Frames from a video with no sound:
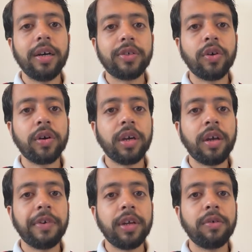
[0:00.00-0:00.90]
talk in a
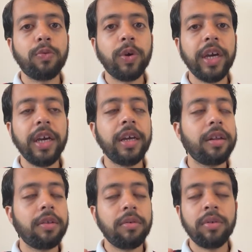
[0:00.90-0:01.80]
very good way
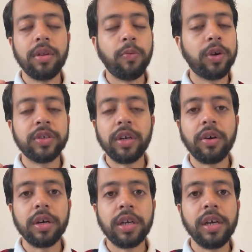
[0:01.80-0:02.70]
and the words are
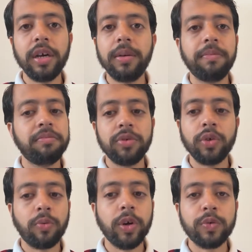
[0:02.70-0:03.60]
not clear,
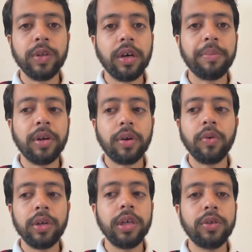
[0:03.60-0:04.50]
your voice will not be
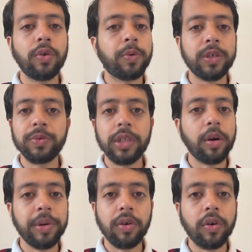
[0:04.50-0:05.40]
recorded, your words will not
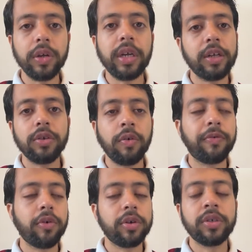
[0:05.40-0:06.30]
be recorded, and of
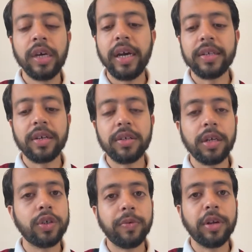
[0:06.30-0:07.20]
course, as a
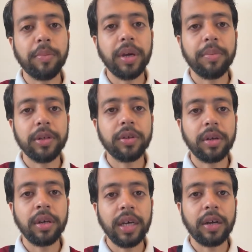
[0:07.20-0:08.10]
result, you will not be able to
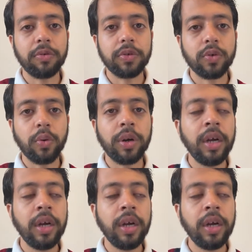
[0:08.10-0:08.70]
get a good score.